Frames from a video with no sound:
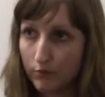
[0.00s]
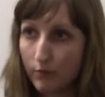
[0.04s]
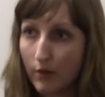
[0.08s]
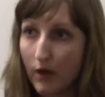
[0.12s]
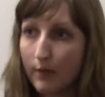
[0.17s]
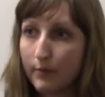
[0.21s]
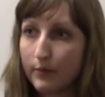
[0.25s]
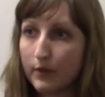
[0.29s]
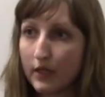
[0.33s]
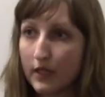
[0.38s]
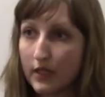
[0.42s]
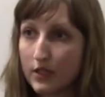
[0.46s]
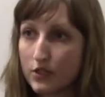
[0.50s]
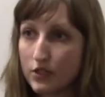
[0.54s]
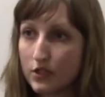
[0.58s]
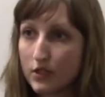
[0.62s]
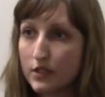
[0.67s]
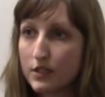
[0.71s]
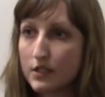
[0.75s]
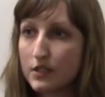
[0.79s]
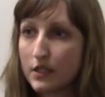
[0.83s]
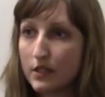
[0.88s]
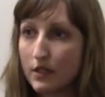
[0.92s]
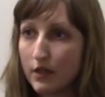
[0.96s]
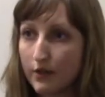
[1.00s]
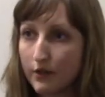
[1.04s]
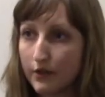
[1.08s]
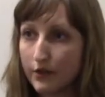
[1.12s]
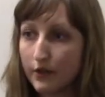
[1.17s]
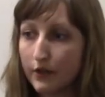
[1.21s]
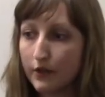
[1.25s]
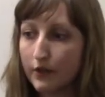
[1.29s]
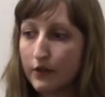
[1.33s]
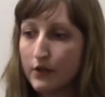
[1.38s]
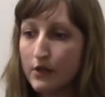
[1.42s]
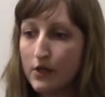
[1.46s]
populations, and
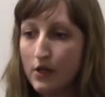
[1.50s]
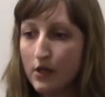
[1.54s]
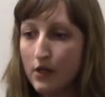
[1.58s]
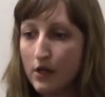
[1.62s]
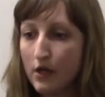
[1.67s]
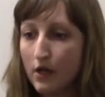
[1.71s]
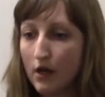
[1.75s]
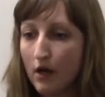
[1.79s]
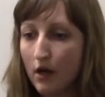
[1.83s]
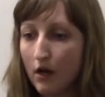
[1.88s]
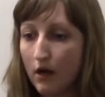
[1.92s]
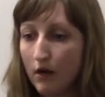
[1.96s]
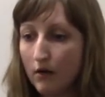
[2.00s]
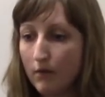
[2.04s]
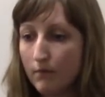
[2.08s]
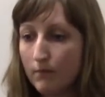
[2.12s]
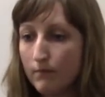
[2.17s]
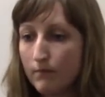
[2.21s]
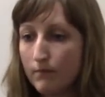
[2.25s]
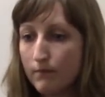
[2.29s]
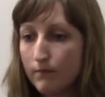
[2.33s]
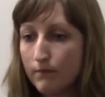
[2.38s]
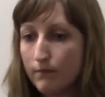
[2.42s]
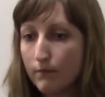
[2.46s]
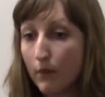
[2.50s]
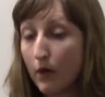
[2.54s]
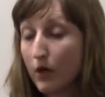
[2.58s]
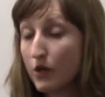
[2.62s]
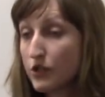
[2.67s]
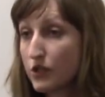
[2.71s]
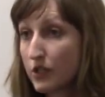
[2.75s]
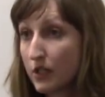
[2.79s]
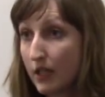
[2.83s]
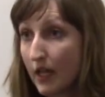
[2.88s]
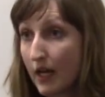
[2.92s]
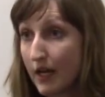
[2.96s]
other
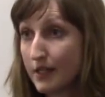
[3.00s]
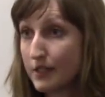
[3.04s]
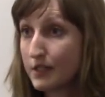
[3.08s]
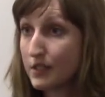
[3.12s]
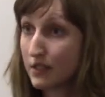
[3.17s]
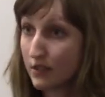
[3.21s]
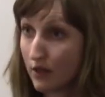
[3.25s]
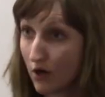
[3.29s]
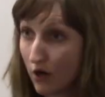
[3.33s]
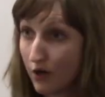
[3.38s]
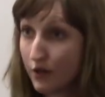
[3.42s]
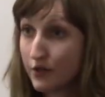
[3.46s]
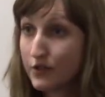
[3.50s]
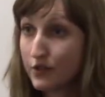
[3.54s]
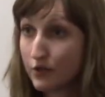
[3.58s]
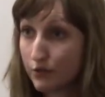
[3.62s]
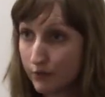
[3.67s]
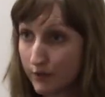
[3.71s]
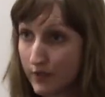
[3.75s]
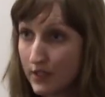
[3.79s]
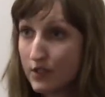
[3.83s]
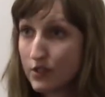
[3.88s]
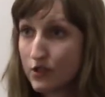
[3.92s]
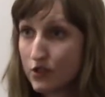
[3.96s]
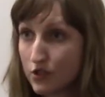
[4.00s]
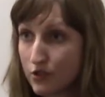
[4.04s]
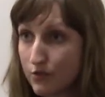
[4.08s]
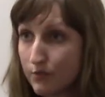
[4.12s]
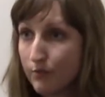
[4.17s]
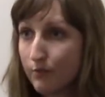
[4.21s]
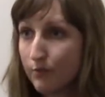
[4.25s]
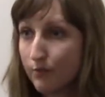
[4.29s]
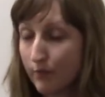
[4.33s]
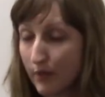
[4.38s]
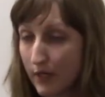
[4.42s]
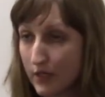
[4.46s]
marginalized and hard to reach
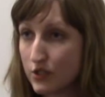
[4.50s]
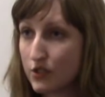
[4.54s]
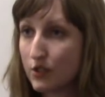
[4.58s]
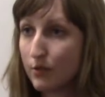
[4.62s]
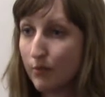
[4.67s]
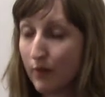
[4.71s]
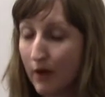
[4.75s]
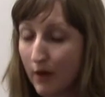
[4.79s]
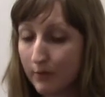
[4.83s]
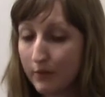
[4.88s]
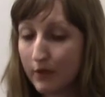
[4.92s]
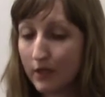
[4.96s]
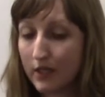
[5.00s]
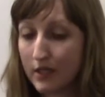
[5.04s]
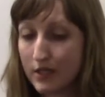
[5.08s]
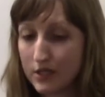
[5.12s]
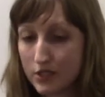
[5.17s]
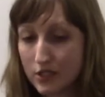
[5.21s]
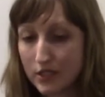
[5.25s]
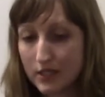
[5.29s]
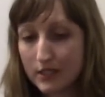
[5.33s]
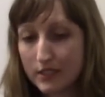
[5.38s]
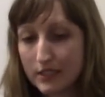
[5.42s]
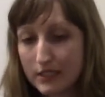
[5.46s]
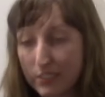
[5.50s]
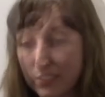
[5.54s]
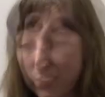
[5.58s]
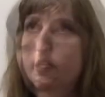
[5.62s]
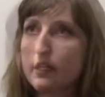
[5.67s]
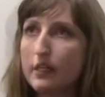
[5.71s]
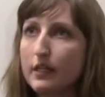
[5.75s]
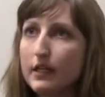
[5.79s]
patient populations.